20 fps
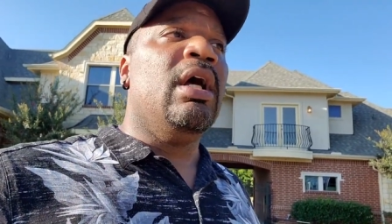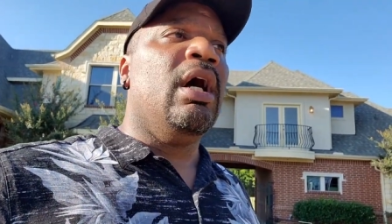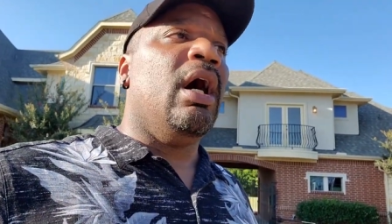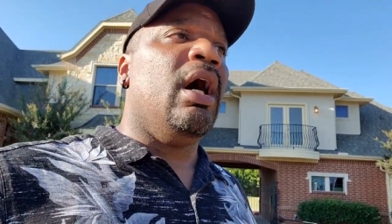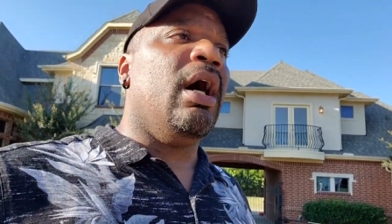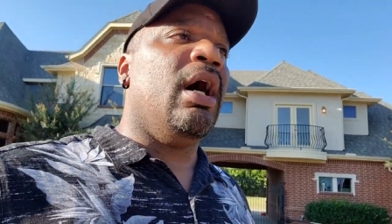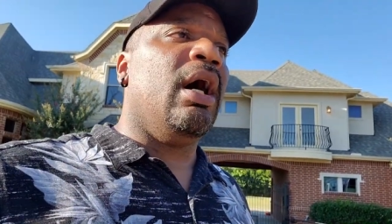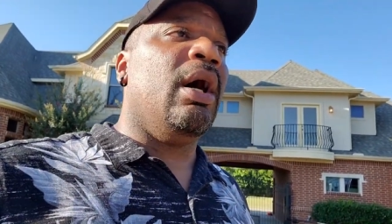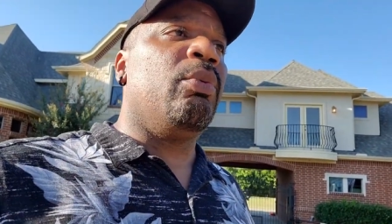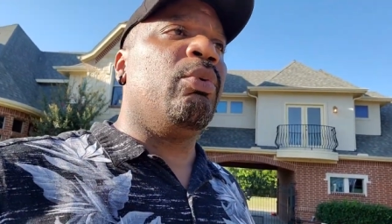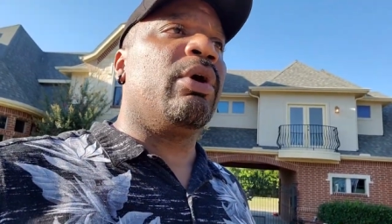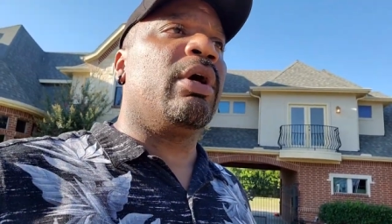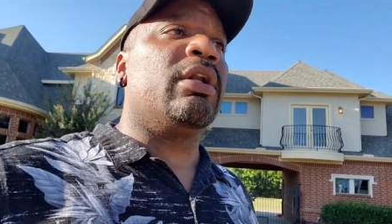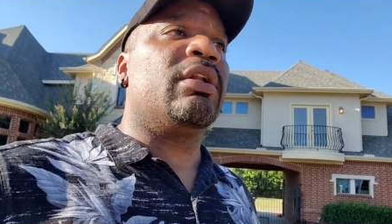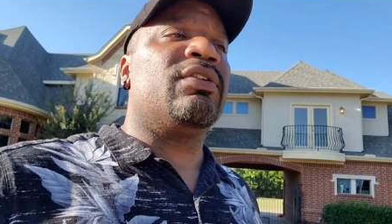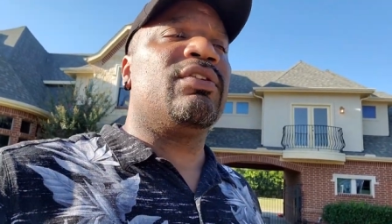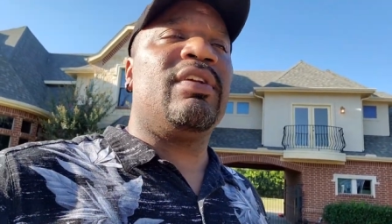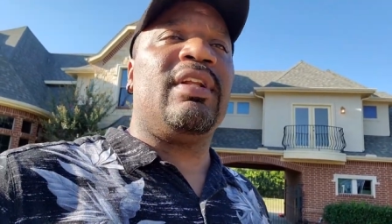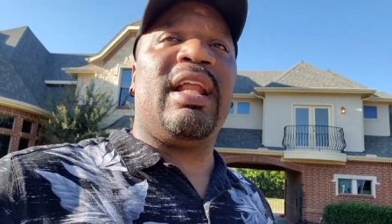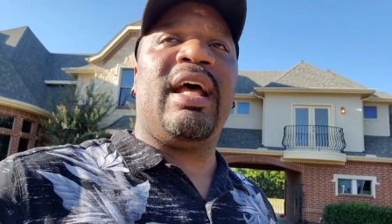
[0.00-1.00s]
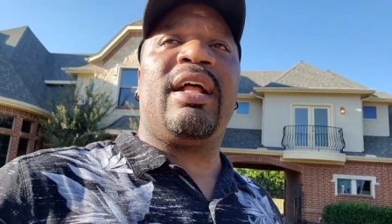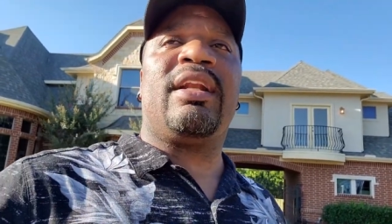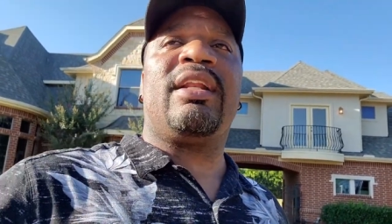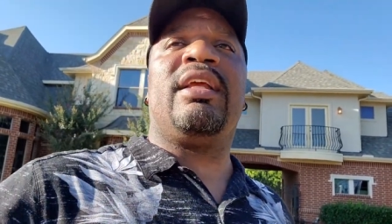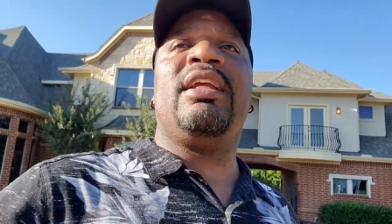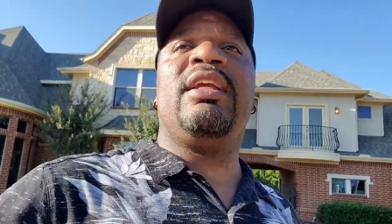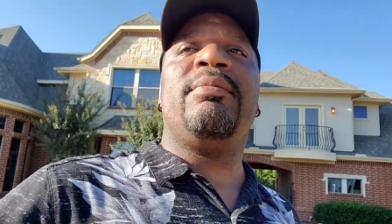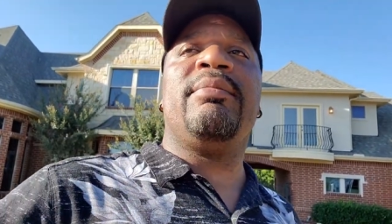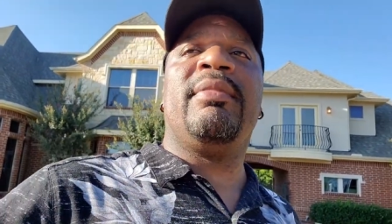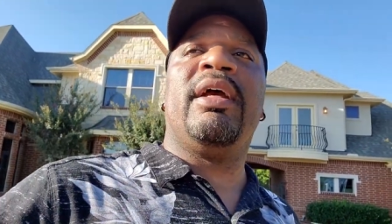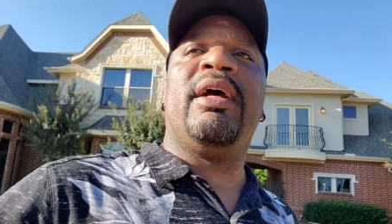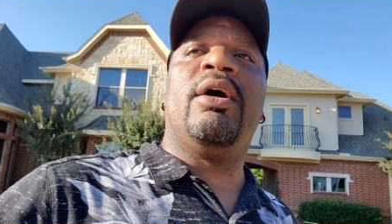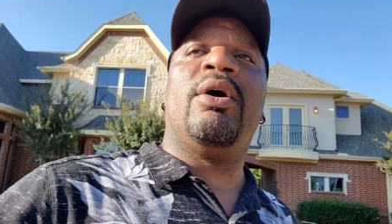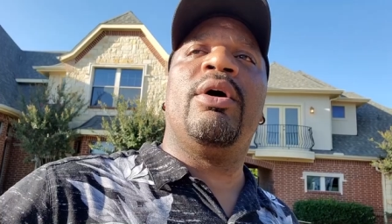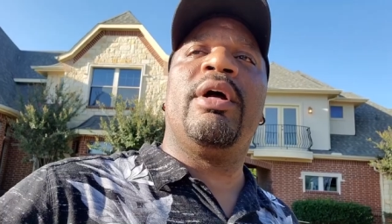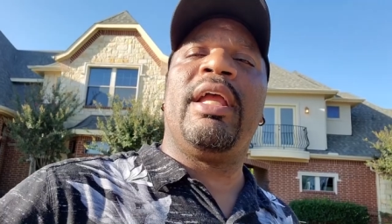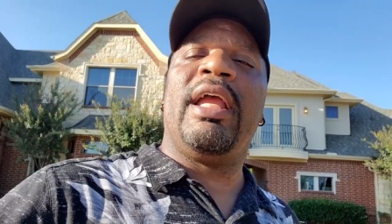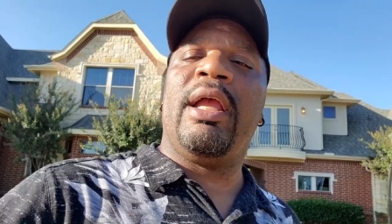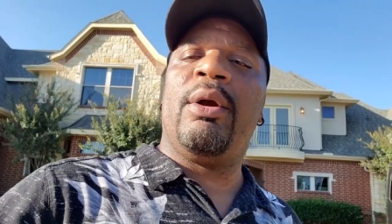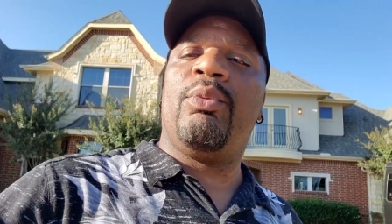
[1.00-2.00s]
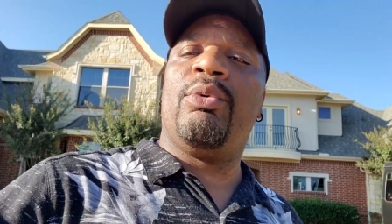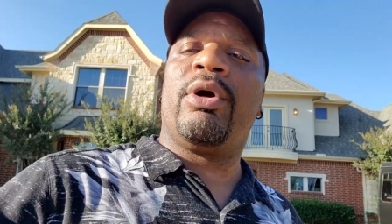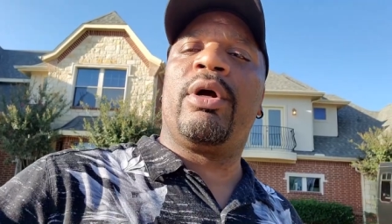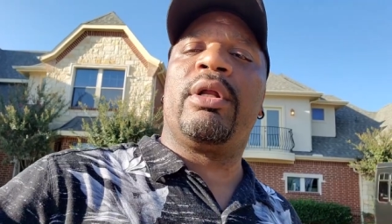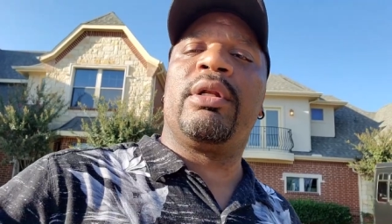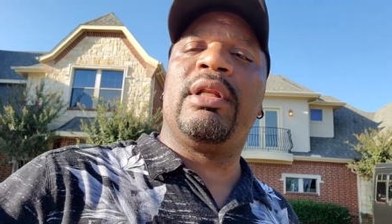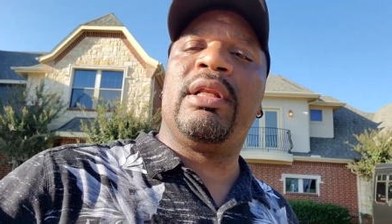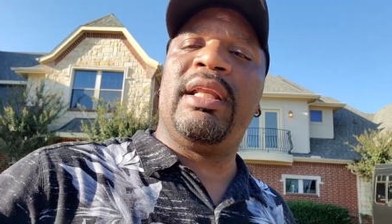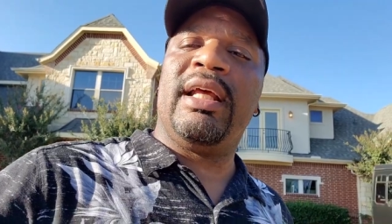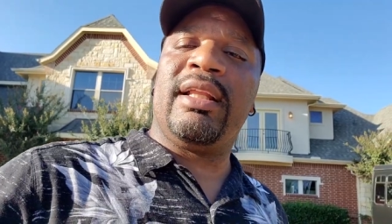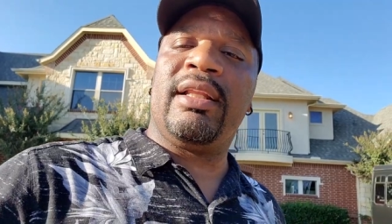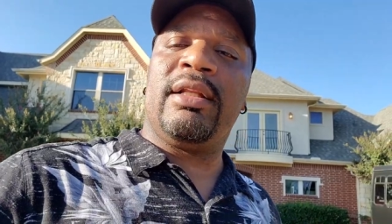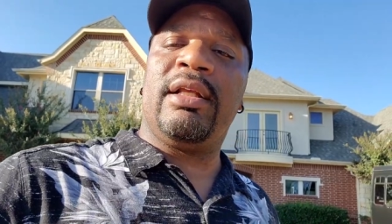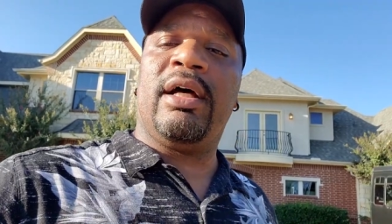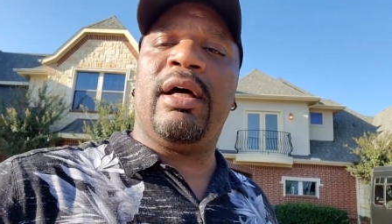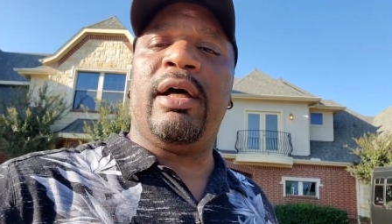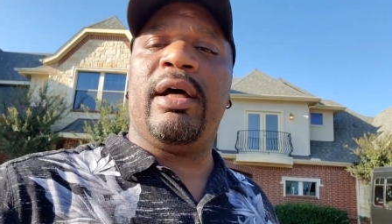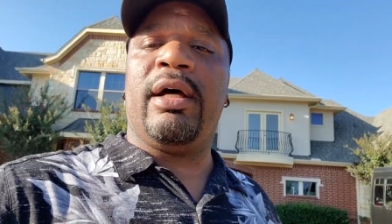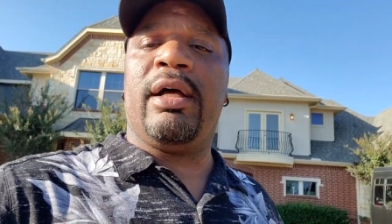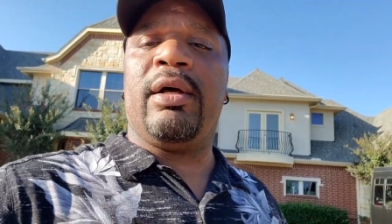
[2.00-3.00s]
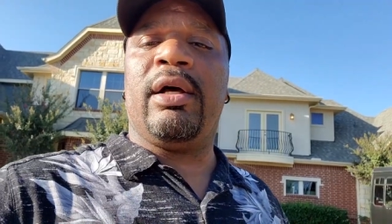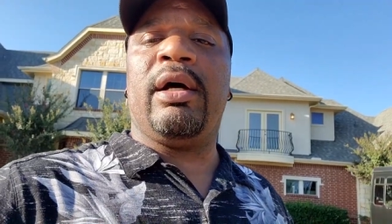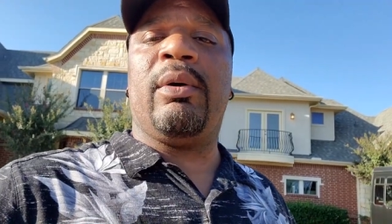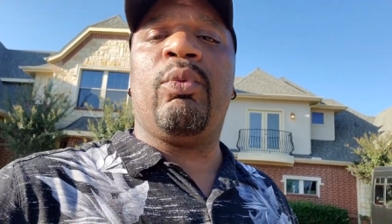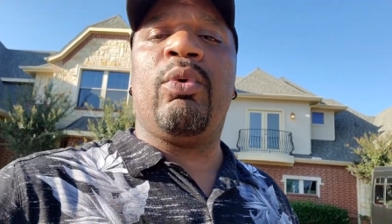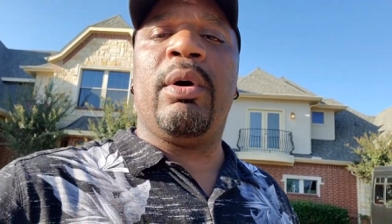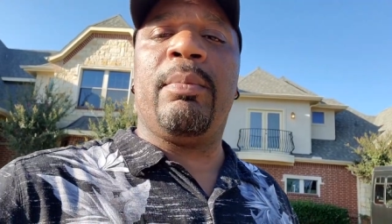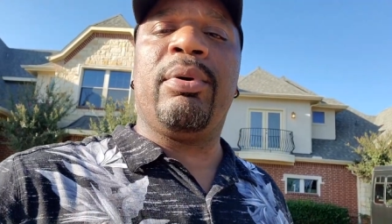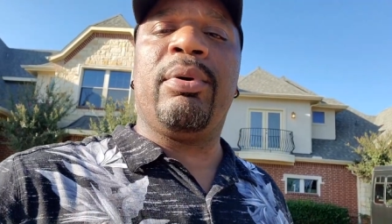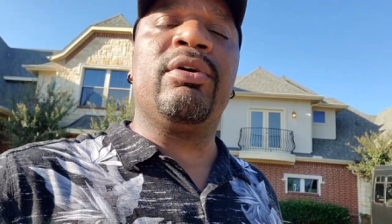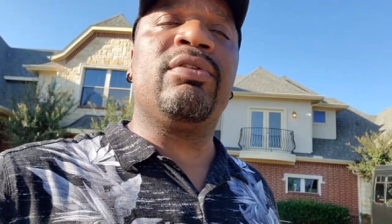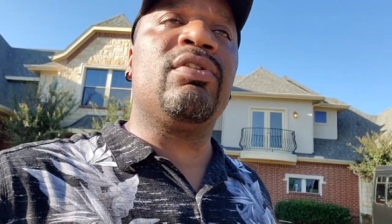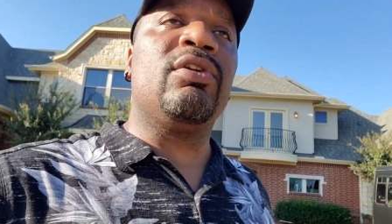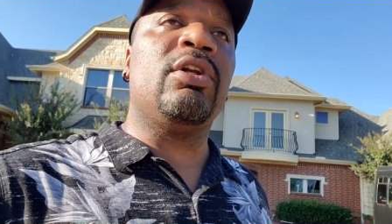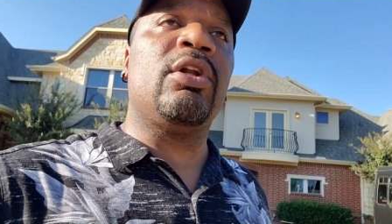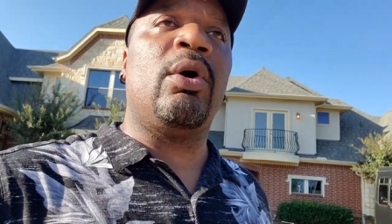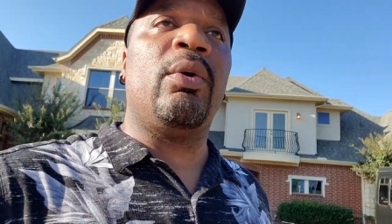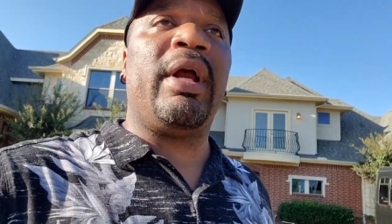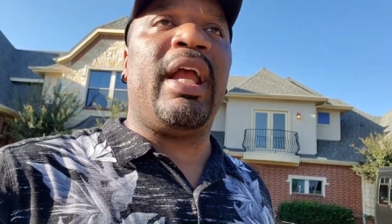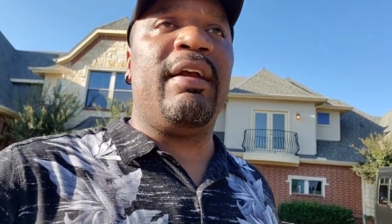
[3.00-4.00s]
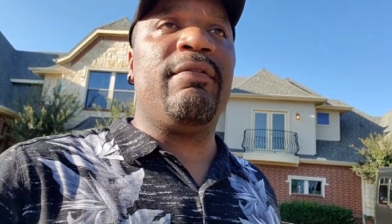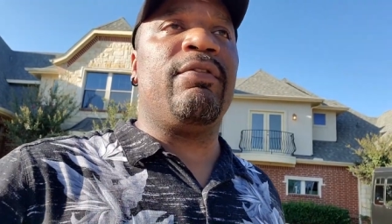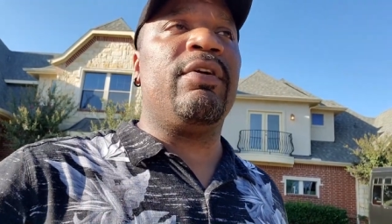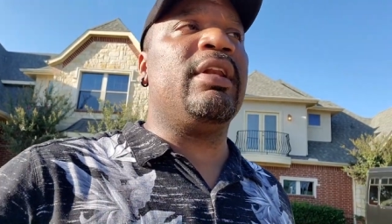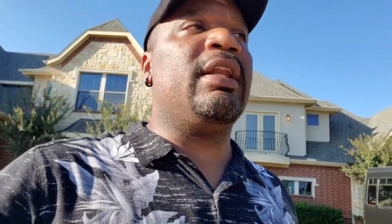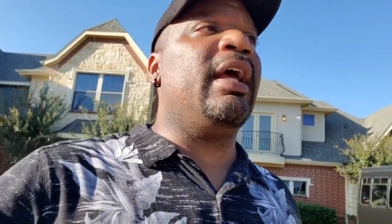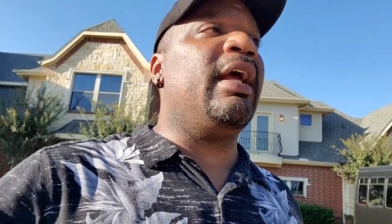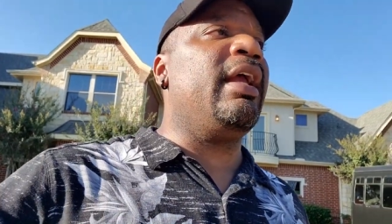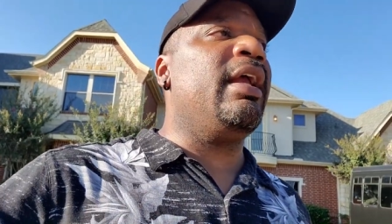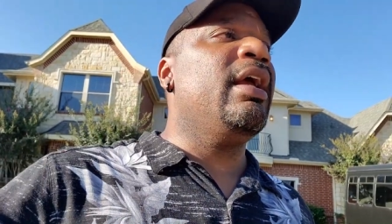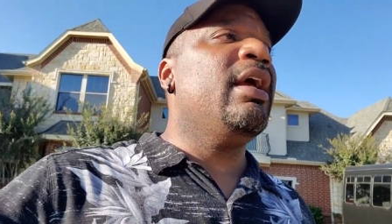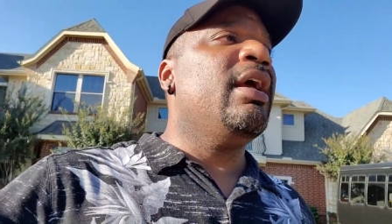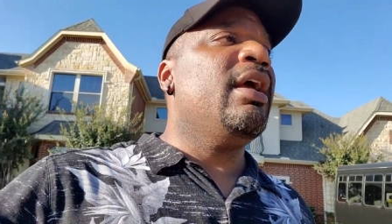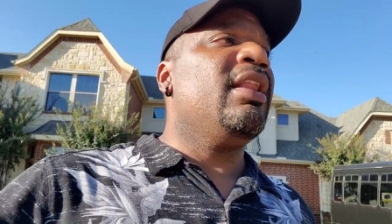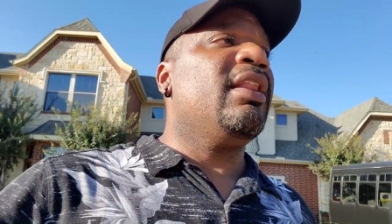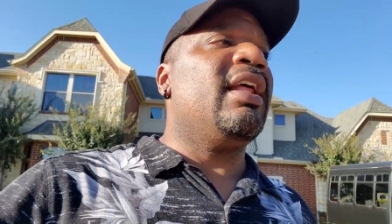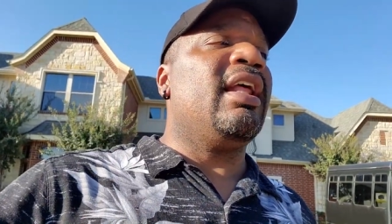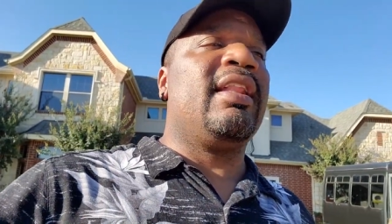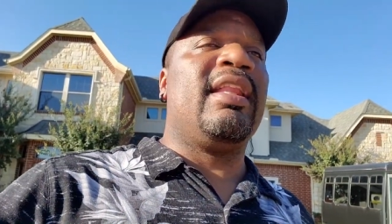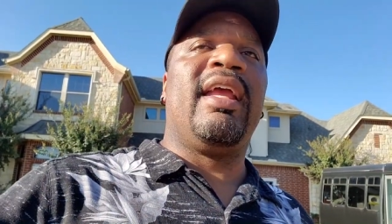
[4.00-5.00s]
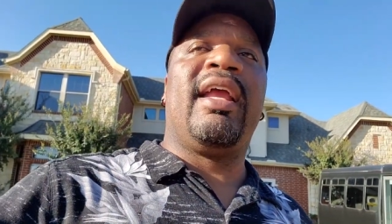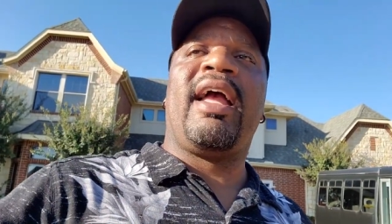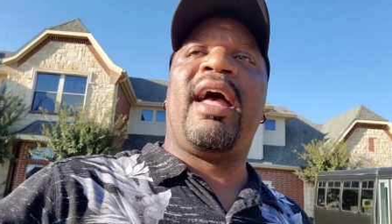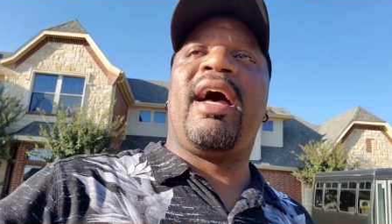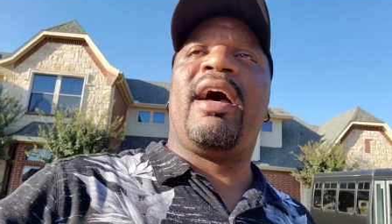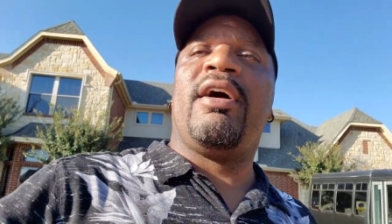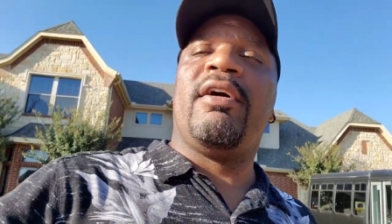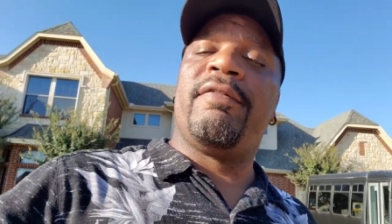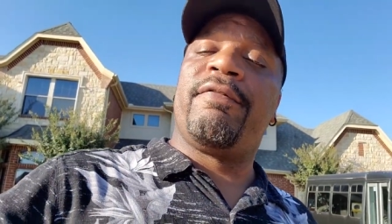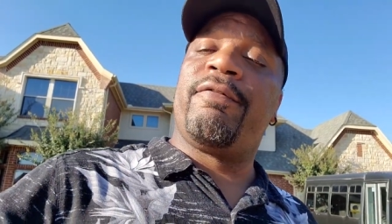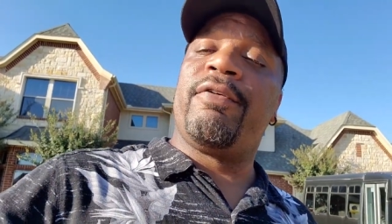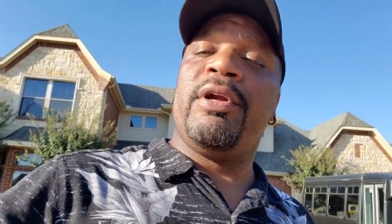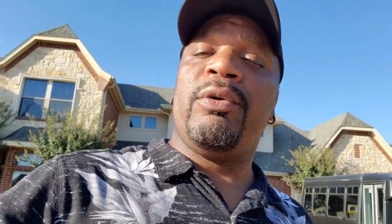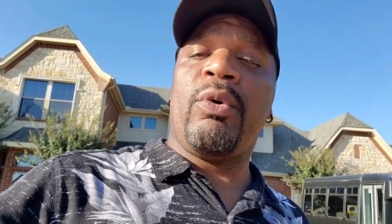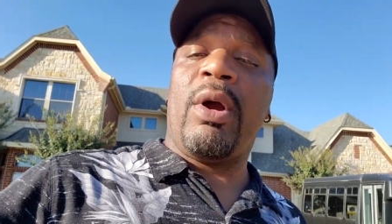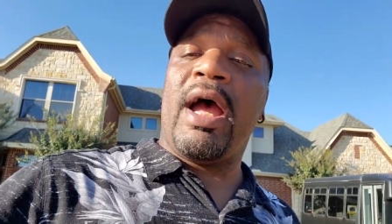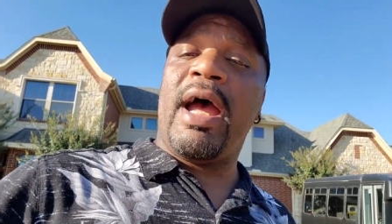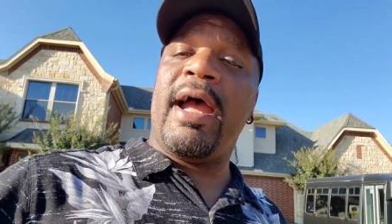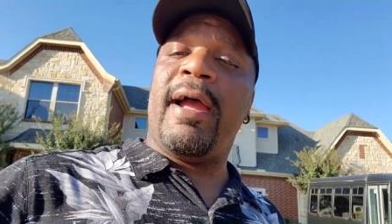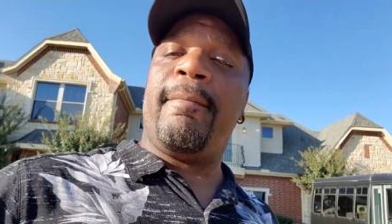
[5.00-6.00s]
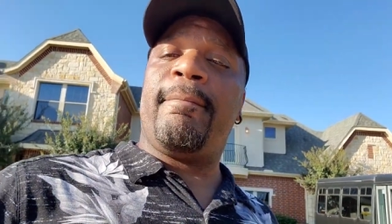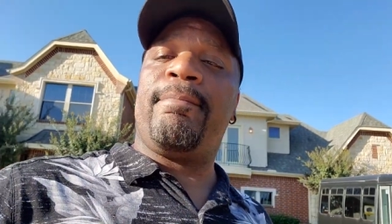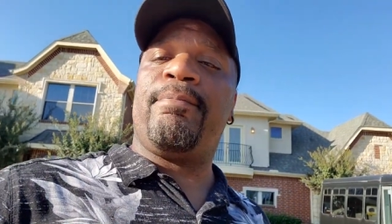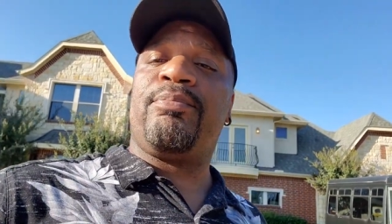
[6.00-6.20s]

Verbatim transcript: Uh, we're going to send out an email, and we're going to let uh, one person know every day that they got a free ride,